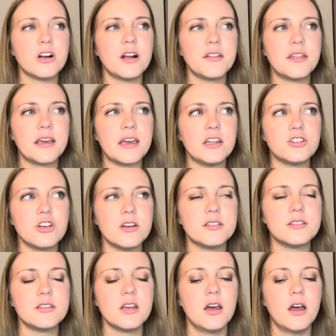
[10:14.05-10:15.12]
I think it
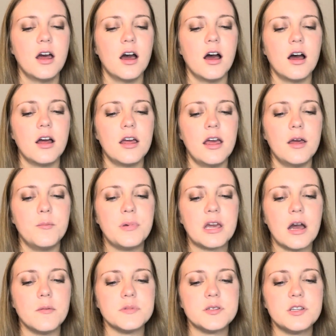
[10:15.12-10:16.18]
just it
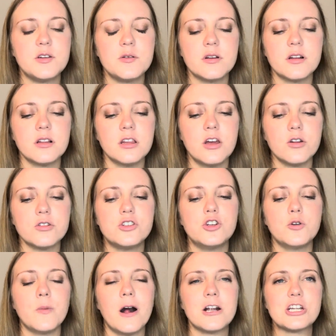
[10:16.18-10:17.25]
becomes a little
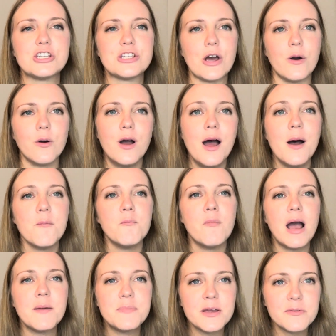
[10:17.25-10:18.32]
too much. So
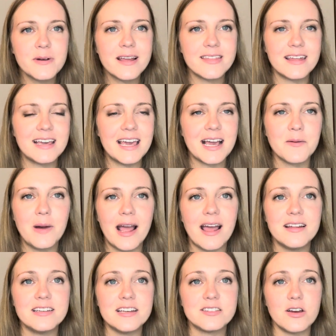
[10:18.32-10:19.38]
might be rethinking my
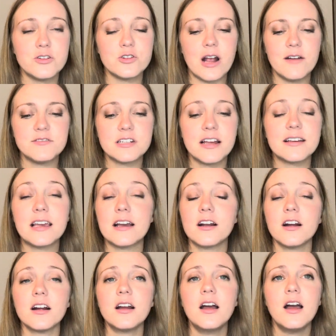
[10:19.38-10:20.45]
ideas on drafting a
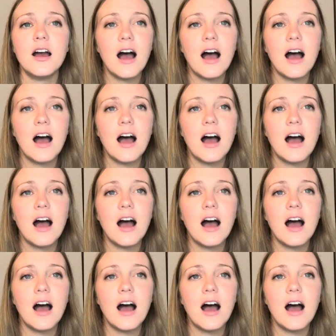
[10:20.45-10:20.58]
kicker.